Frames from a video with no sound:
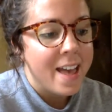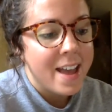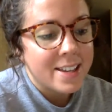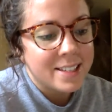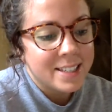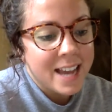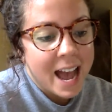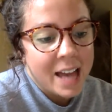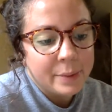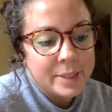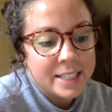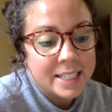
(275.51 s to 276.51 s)
His dad
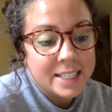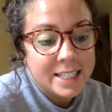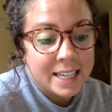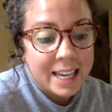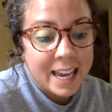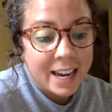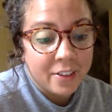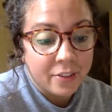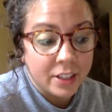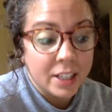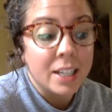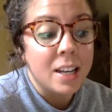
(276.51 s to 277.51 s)
was listening
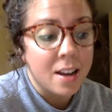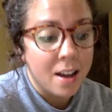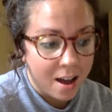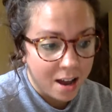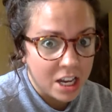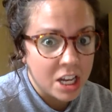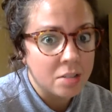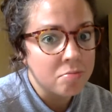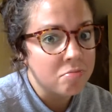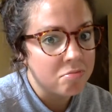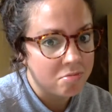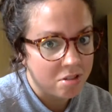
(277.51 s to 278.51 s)
carefully, nodding
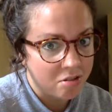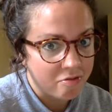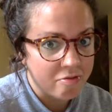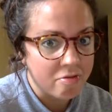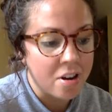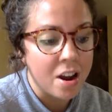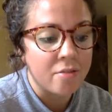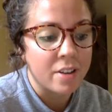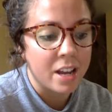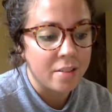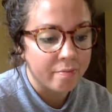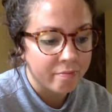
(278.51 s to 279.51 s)
and
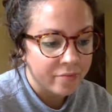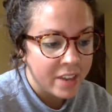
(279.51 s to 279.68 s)
frowning.